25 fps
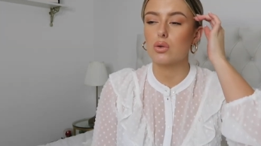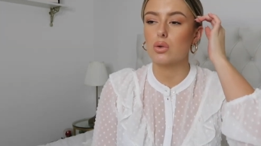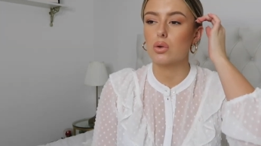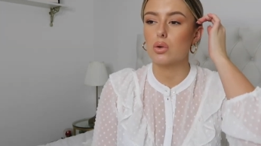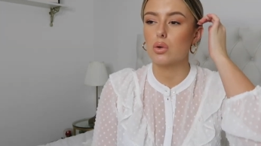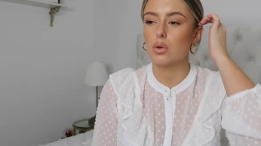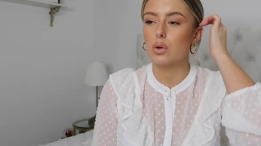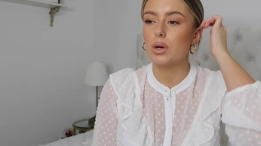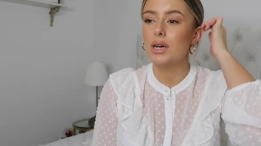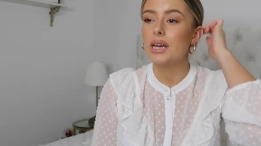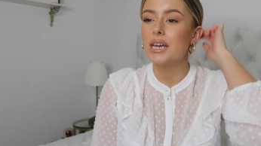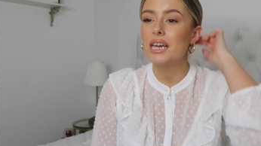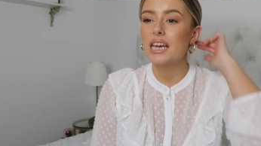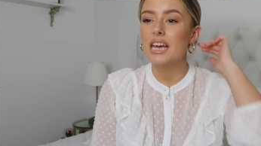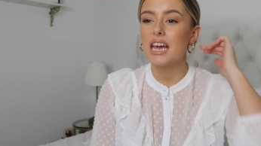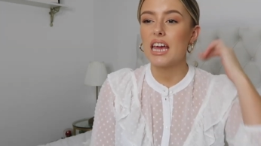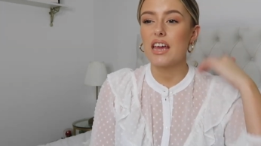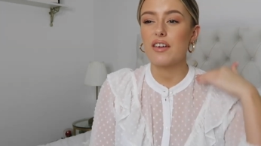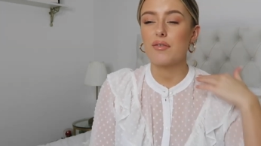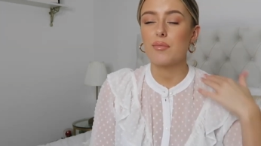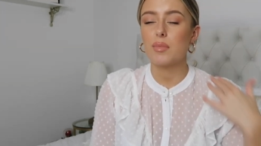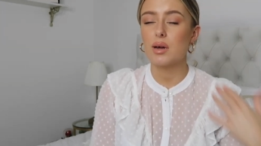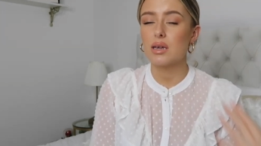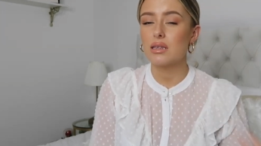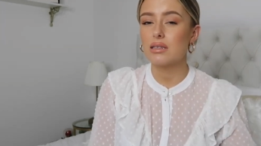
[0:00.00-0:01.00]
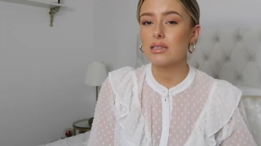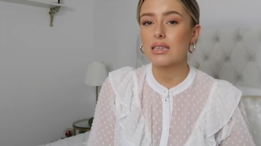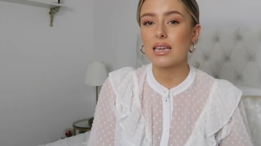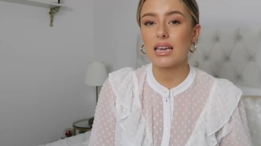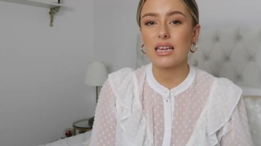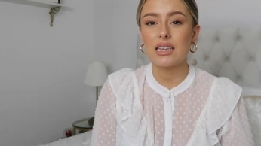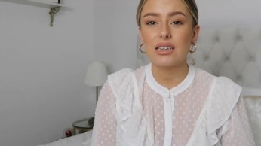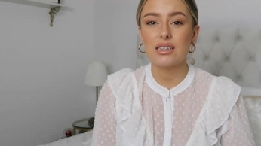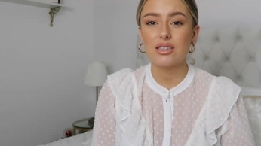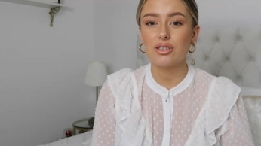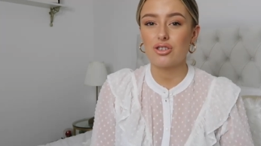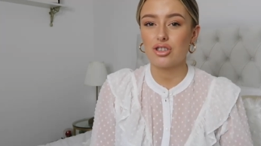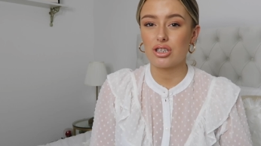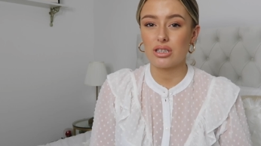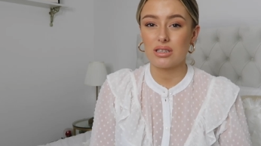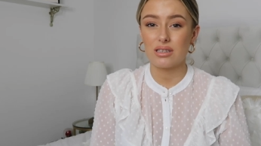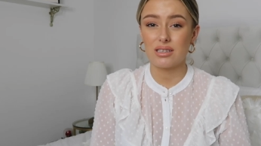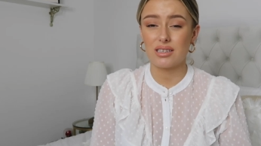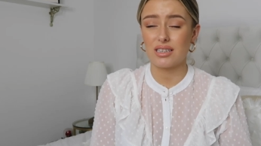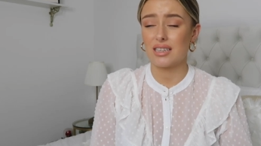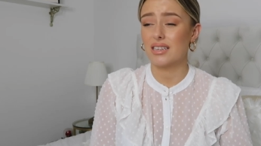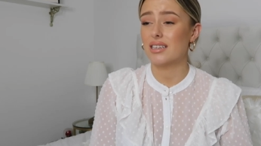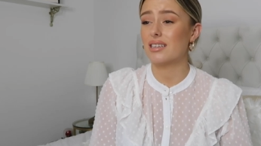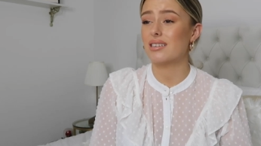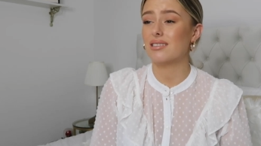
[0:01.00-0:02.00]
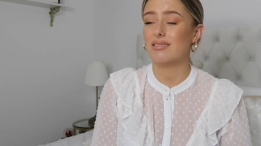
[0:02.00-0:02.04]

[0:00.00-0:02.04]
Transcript: or if my skin just